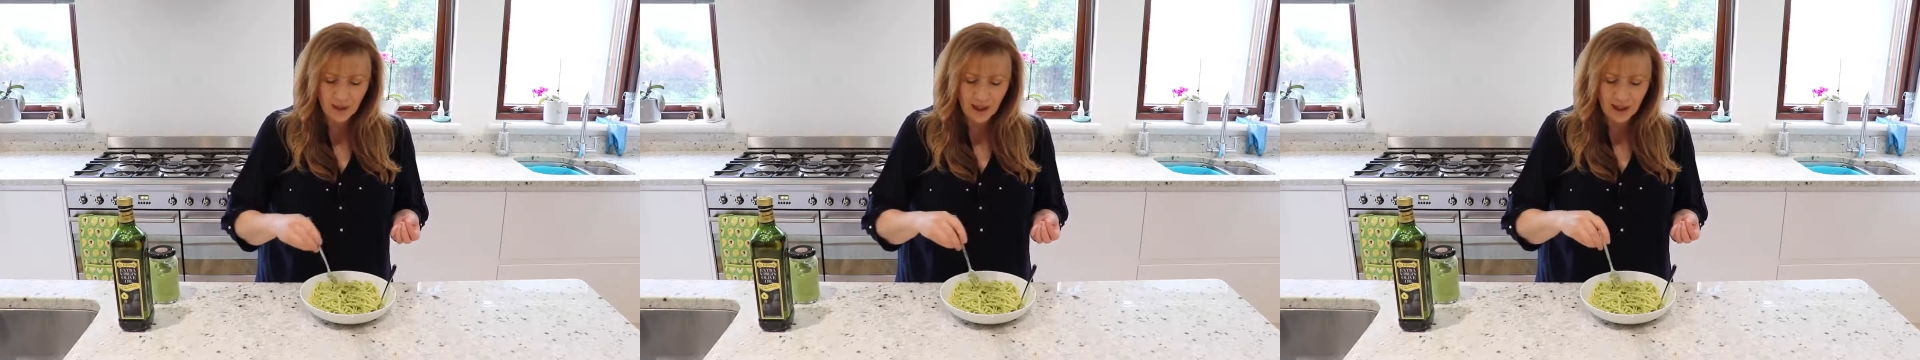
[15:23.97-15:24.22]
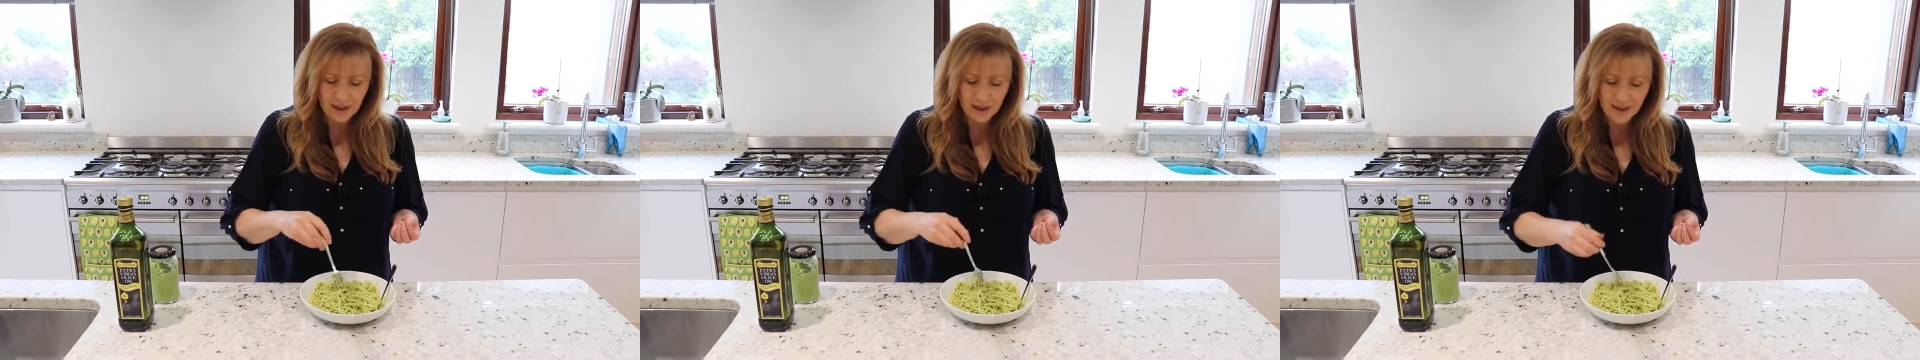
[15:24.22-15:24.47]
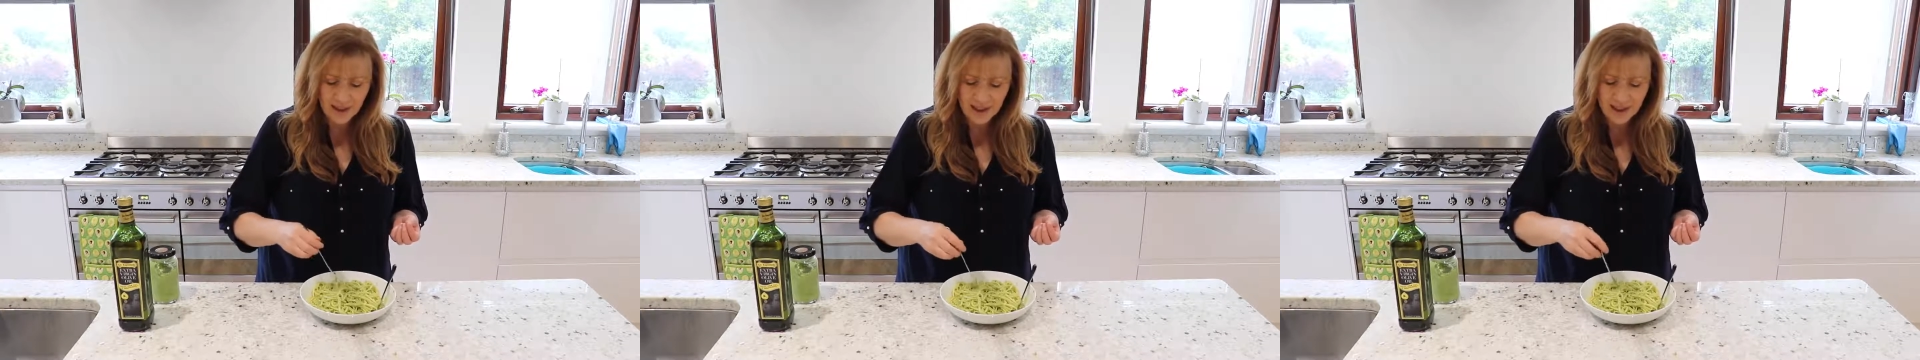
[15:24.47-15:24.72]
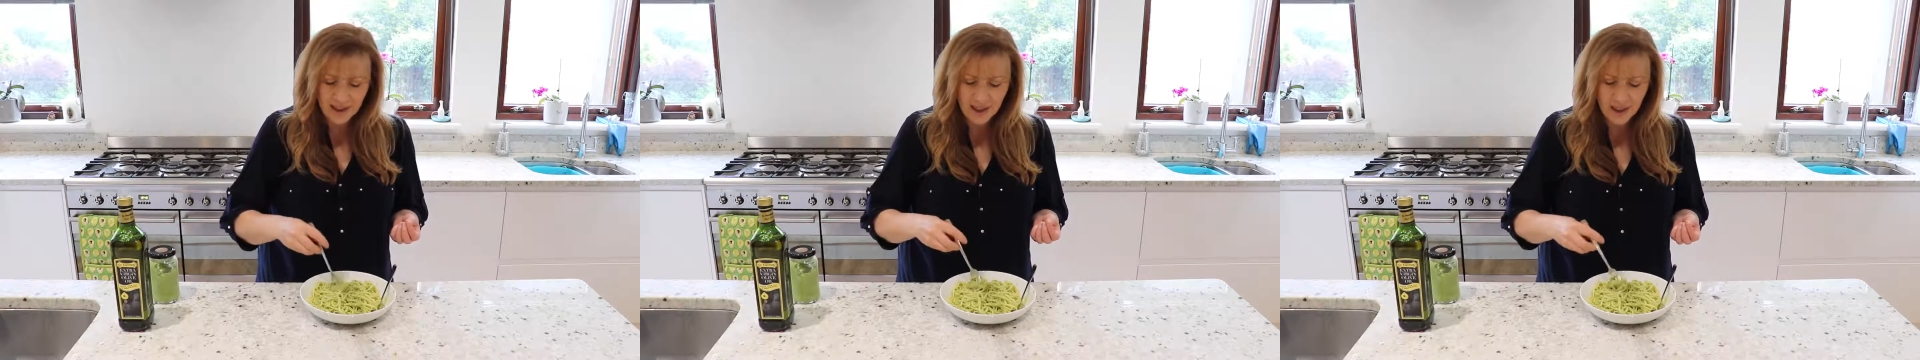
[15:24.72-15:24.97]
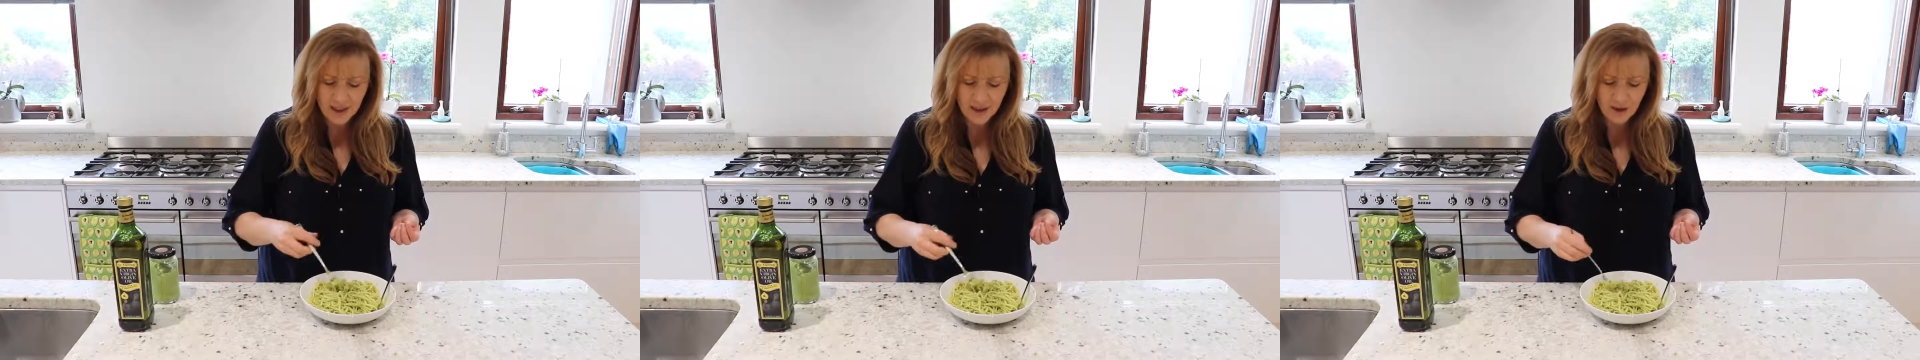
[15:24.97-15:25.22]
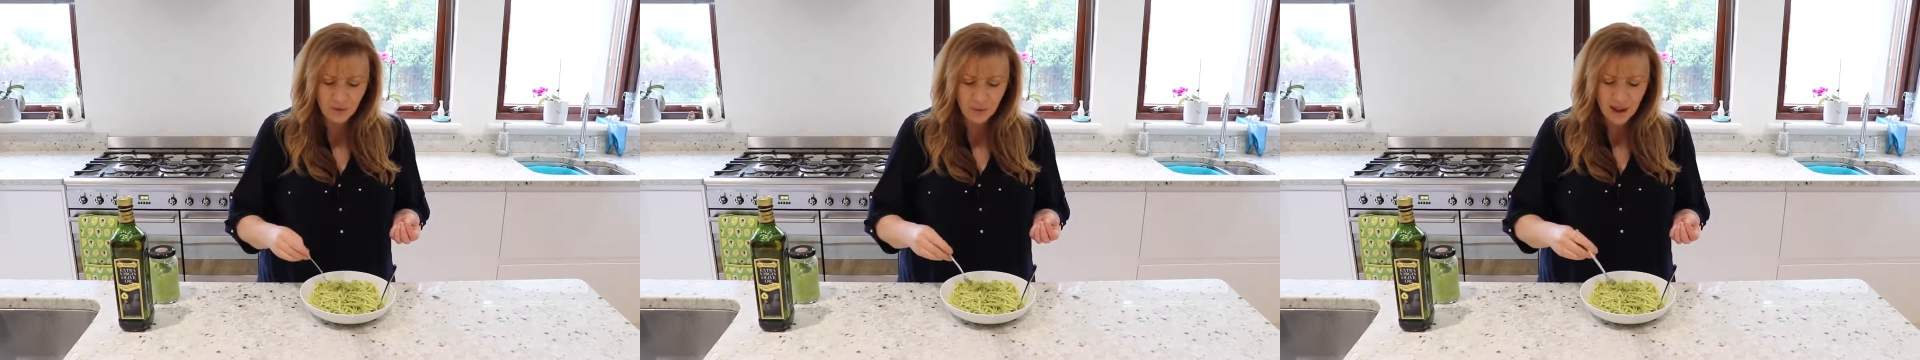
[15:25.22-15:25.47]
and I can taste the
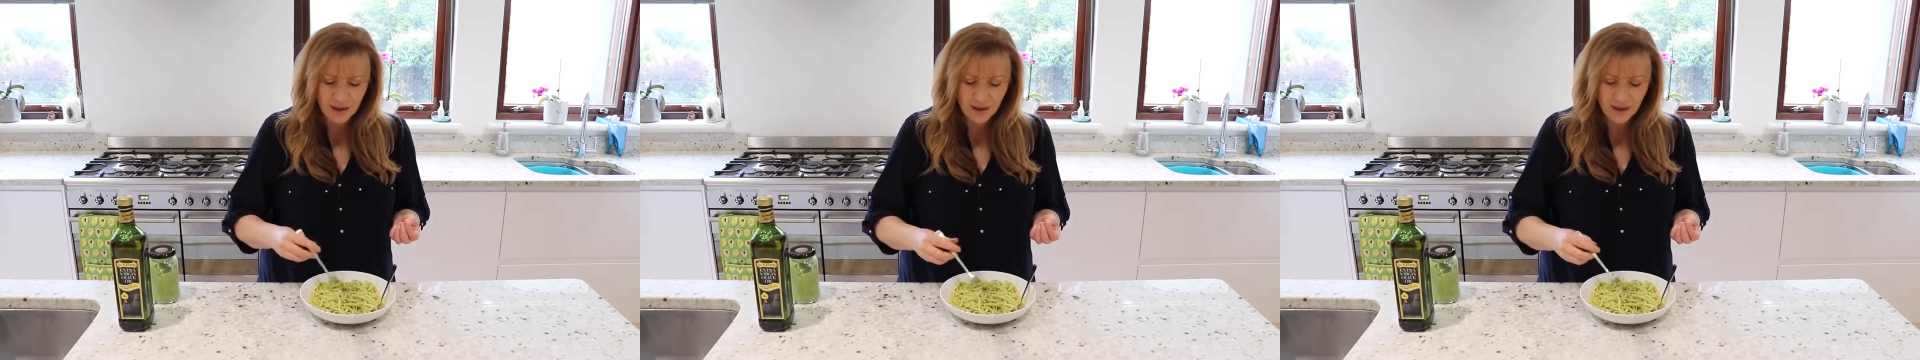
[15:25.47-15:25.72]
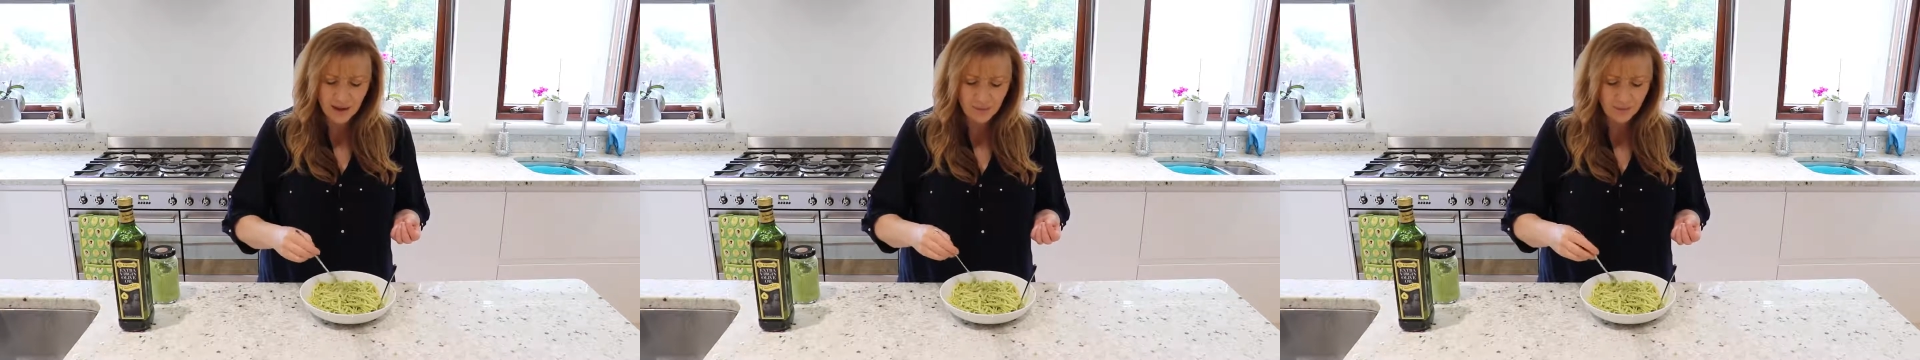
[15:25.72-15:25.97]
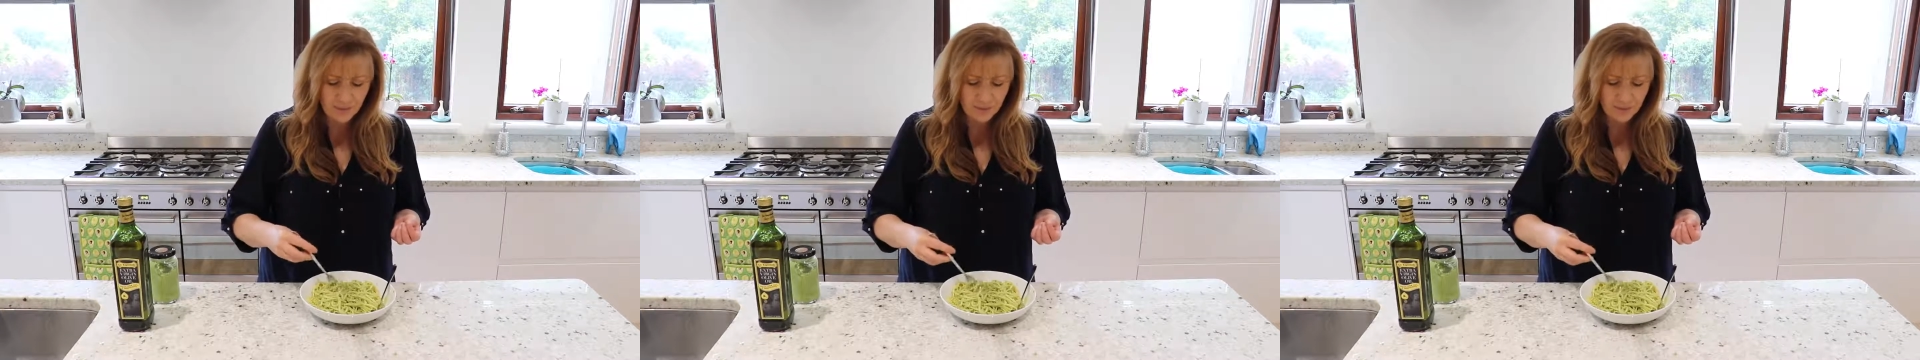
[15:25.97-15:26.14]
hint of mint.